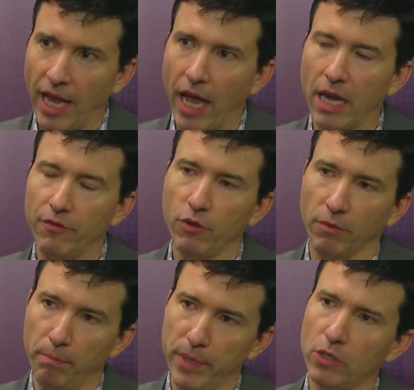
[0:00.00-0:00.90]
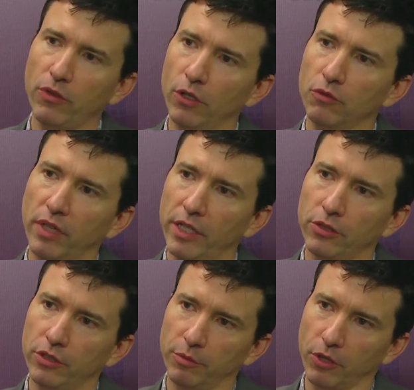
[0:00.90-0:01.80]
And if you can build those
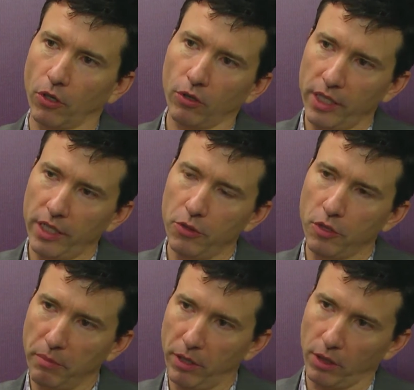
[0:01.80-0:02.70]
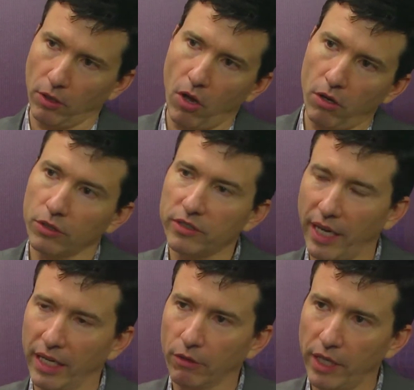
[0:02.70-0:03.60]
relationships early, you can build a
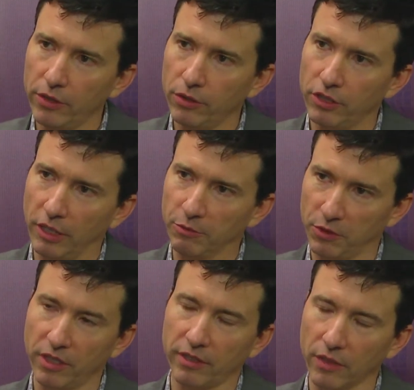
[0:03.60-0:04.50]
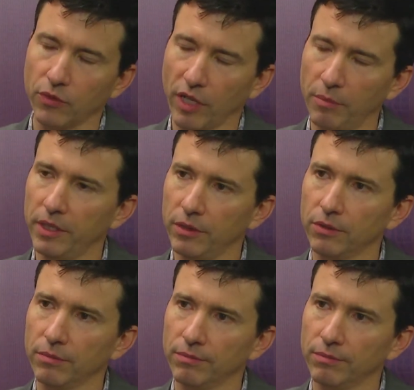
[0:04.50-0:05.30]
long-standing relationships with successful companies.